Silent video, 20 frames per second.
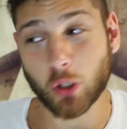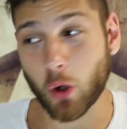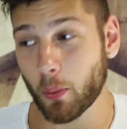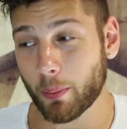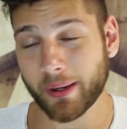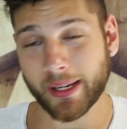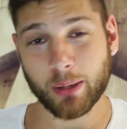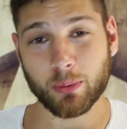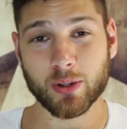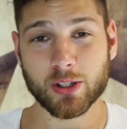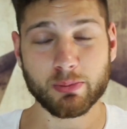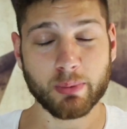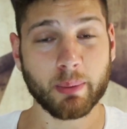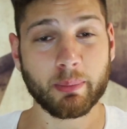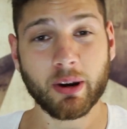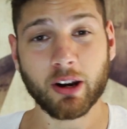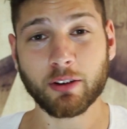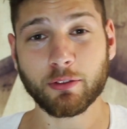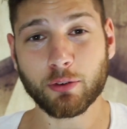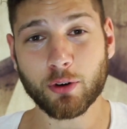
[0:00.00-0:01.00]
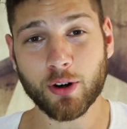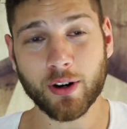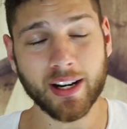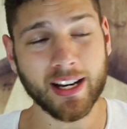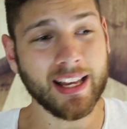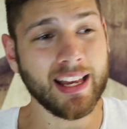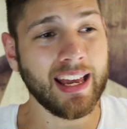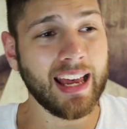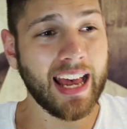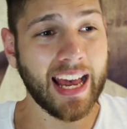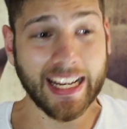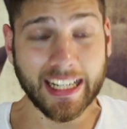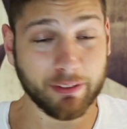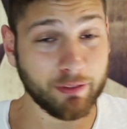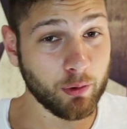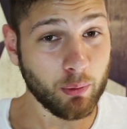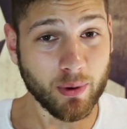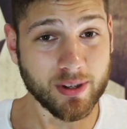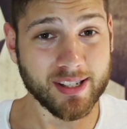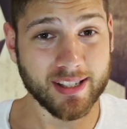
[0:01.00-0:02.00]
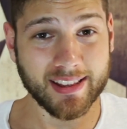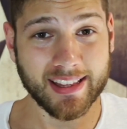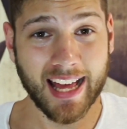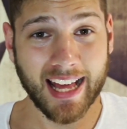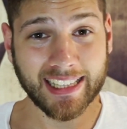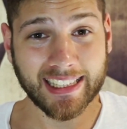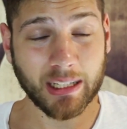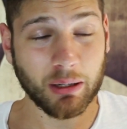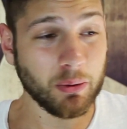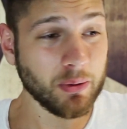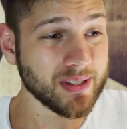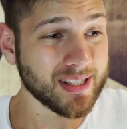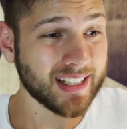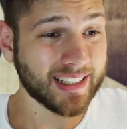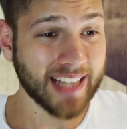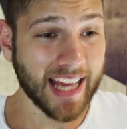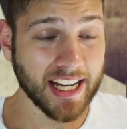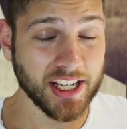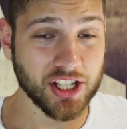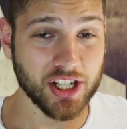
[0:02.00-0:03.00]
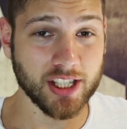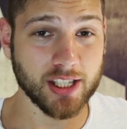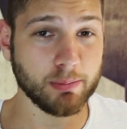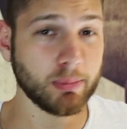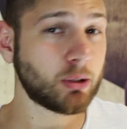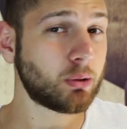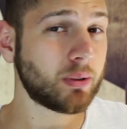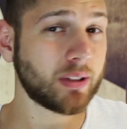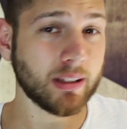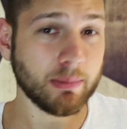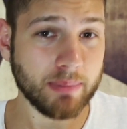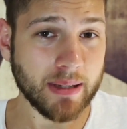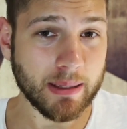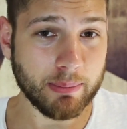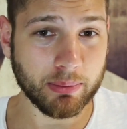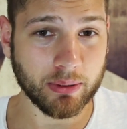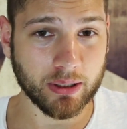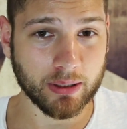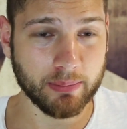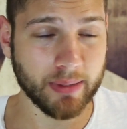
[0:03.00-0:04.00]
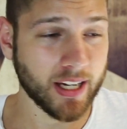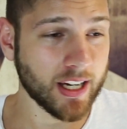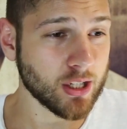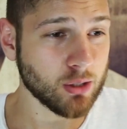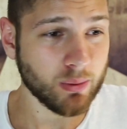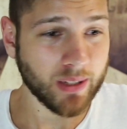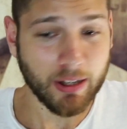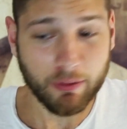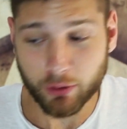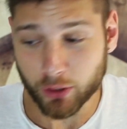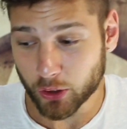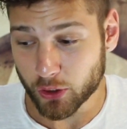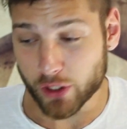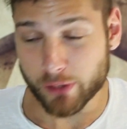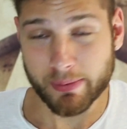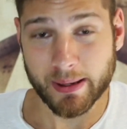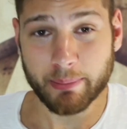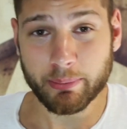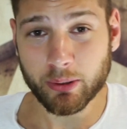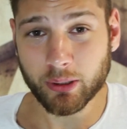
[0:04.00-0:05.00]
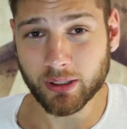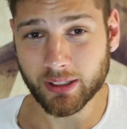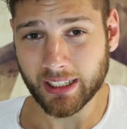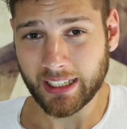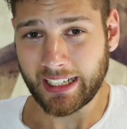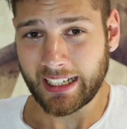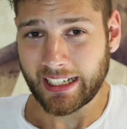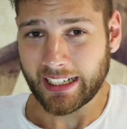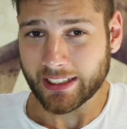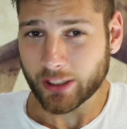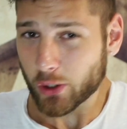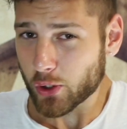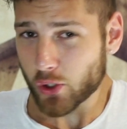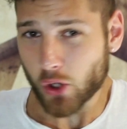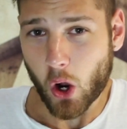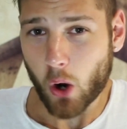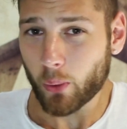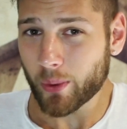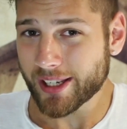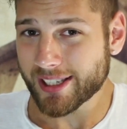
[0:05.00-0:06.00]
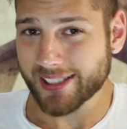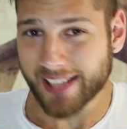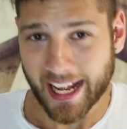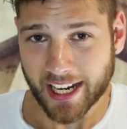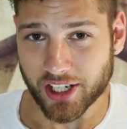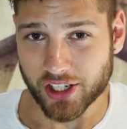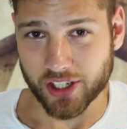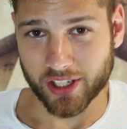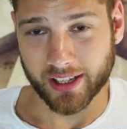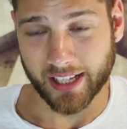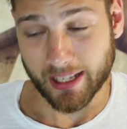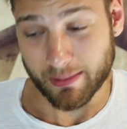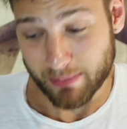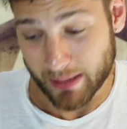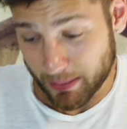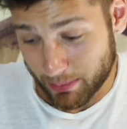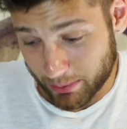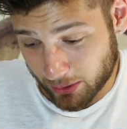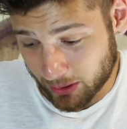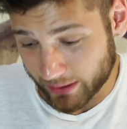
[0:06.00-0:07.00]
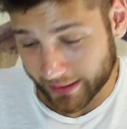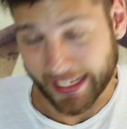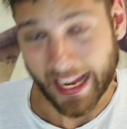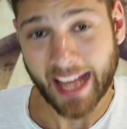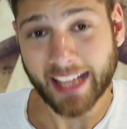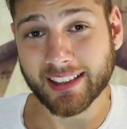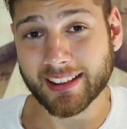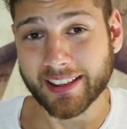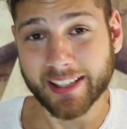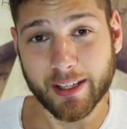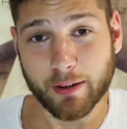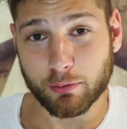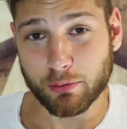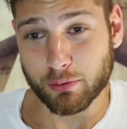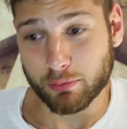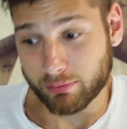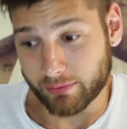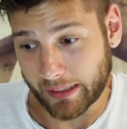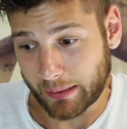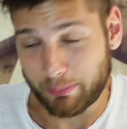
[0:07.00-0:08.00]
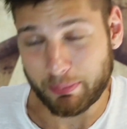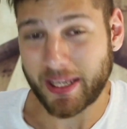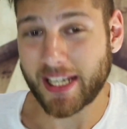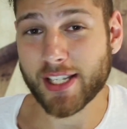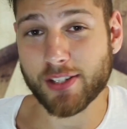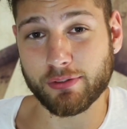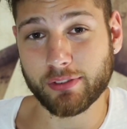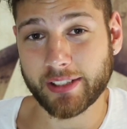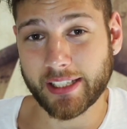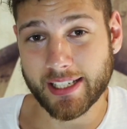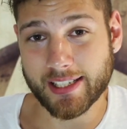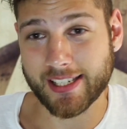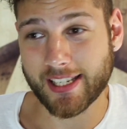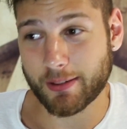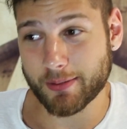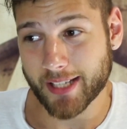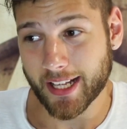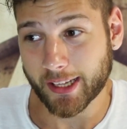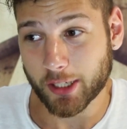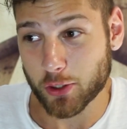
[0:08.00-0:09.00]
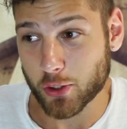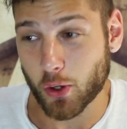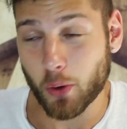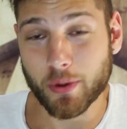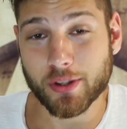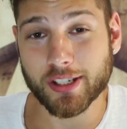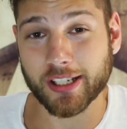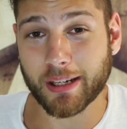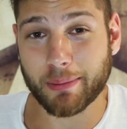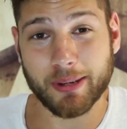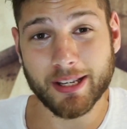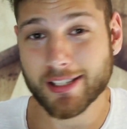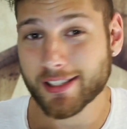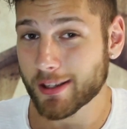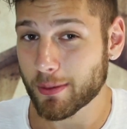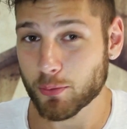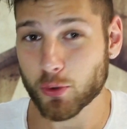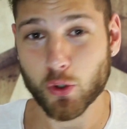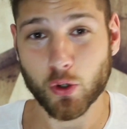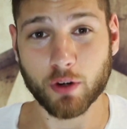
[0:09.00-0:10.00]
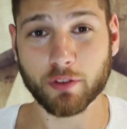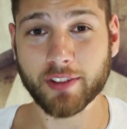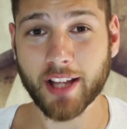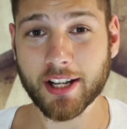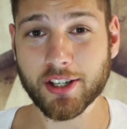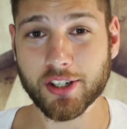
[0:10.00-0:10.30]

nobody was prepared for. And if it wasn't that, then it was the tensions between the people, because whenever there's people, there's always tension. Like, people can't live in peacefully, it seems like. There's always going to be some sort of